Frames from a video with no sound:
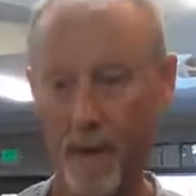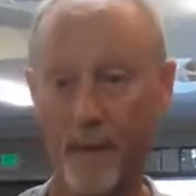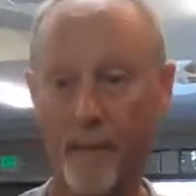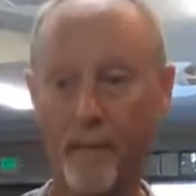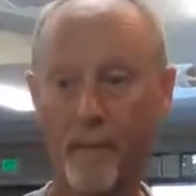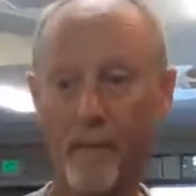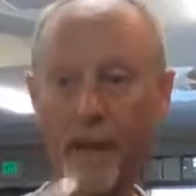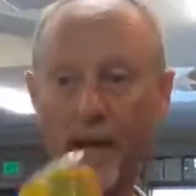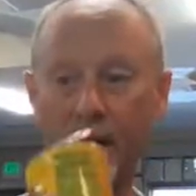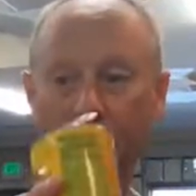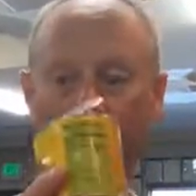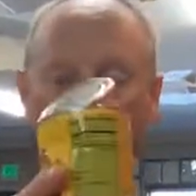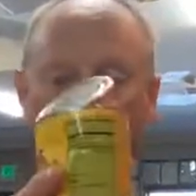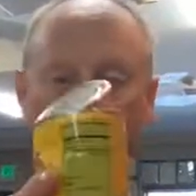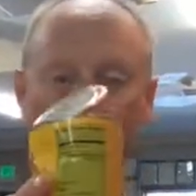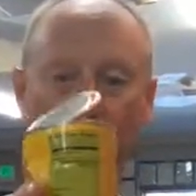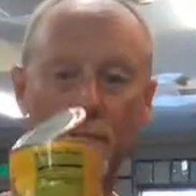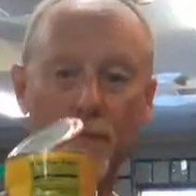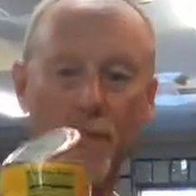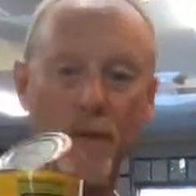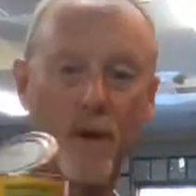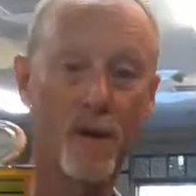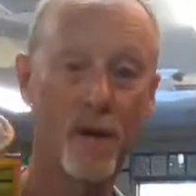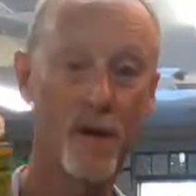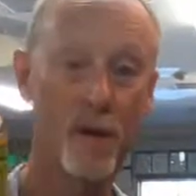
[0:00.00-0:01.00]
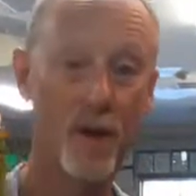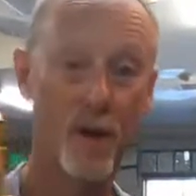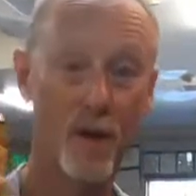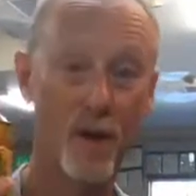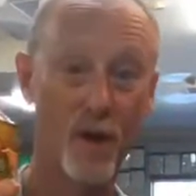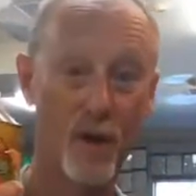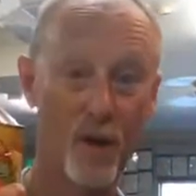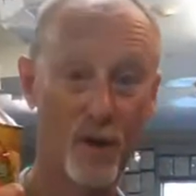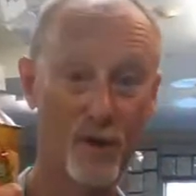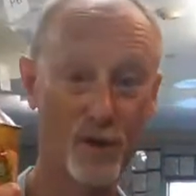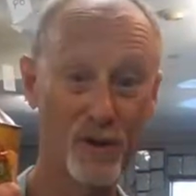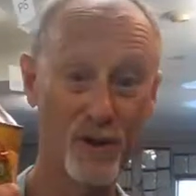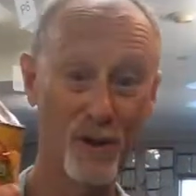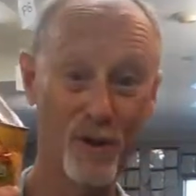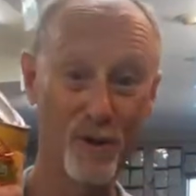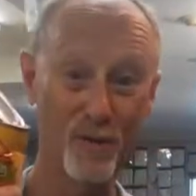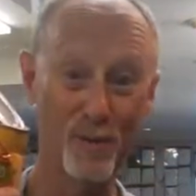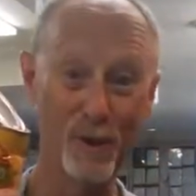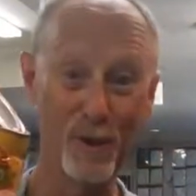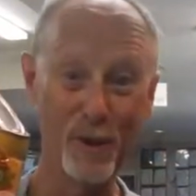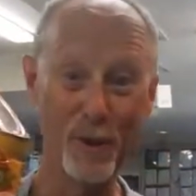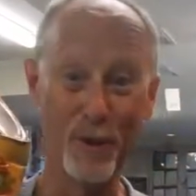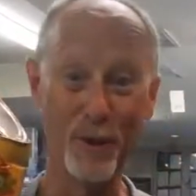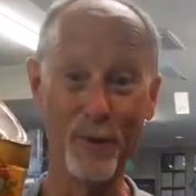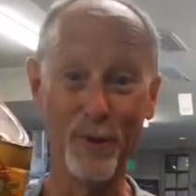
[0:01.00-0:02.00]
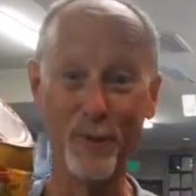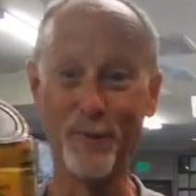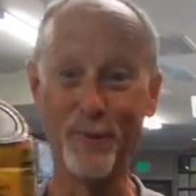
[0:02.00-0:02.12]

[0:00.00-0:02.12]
Metal goes in the blue.